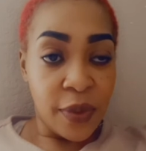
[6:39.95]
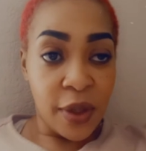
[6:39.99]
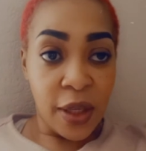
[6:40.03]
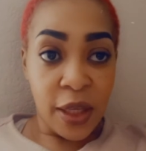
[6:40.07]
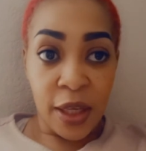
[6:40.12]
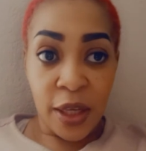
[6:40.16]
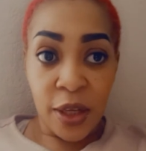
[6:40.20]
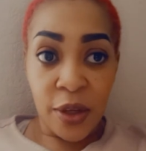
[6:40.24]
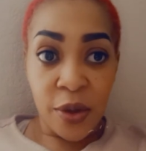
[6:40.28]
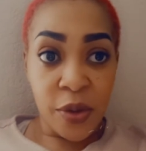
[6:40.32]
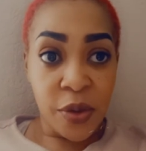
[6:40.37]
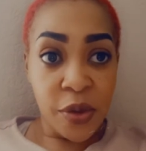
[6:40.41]

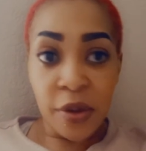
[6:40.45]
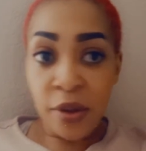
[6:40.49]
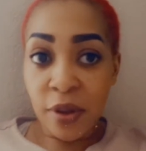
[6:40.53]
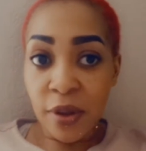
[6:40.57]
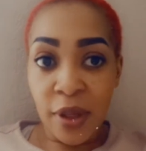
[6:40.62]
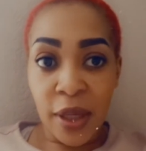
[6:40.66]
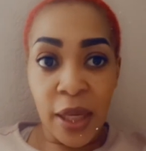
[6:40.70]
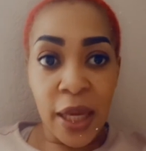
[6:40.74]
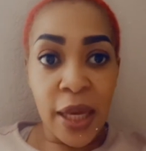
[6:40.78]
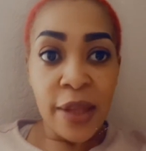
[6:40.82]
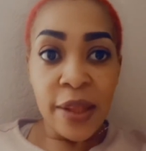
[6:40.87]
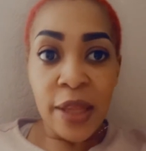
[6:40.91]
you know,
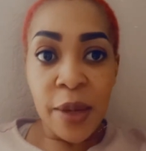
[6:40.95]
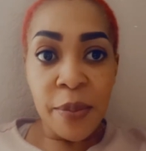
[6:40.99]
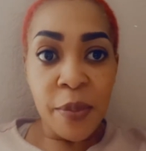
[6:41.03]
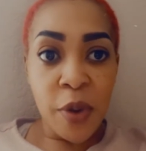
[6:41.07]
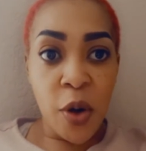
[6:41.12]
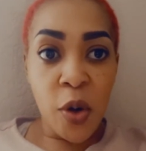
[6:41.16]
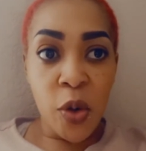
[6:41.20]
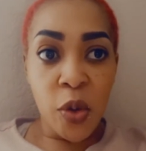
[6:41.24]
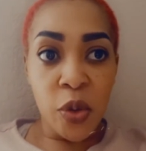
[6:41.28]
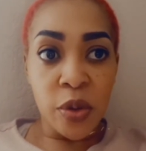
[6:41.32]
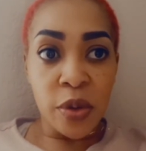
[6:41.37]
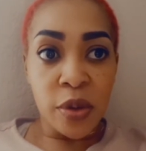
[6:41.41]
get them
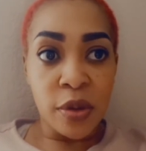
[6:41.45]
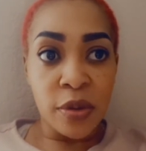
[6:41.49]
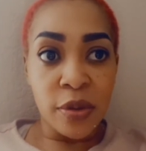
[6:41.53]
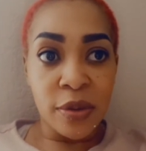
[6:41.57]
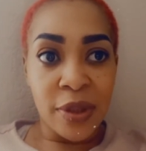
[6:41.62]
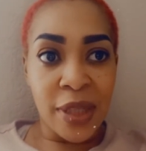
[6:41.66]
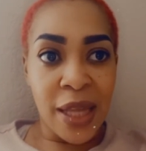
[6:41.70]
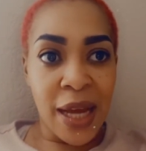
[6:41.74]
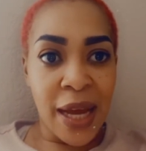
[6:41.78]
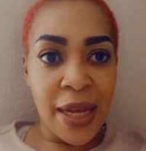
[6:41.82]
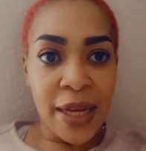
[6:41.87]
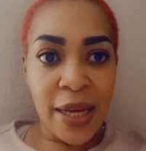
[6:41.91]
out,
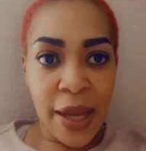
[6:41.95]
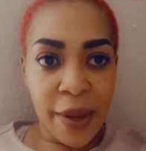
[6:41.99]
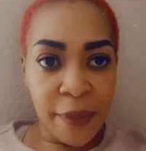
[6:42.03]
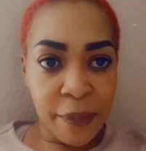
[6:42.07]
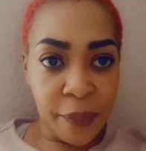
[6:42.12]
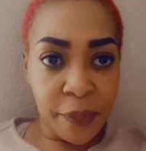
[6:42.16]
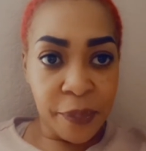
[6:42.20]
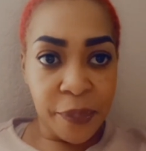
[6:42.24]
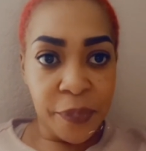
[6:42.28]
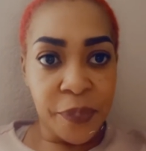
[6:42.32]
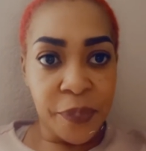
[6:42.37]
dye them.